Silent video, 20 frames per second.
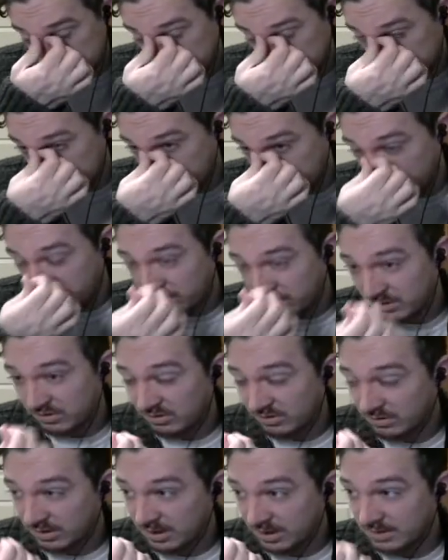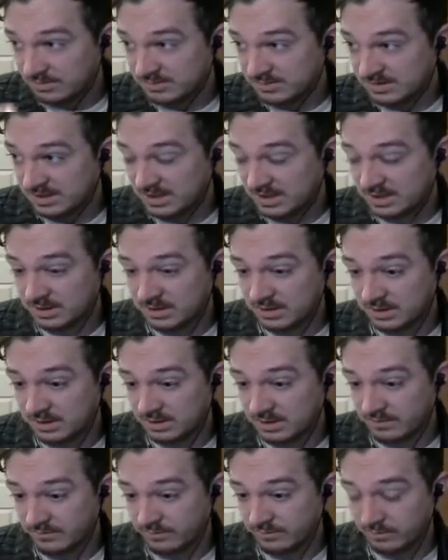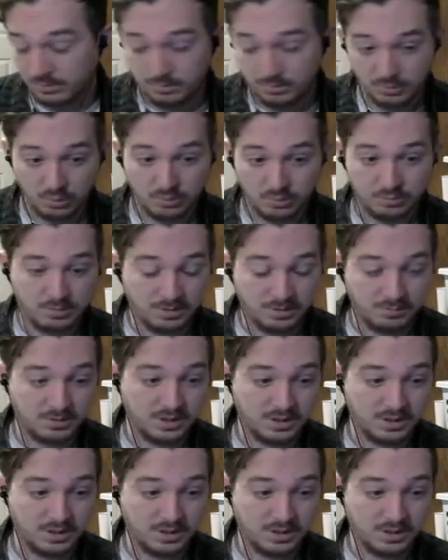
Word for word: The only other two games I can think of were both made by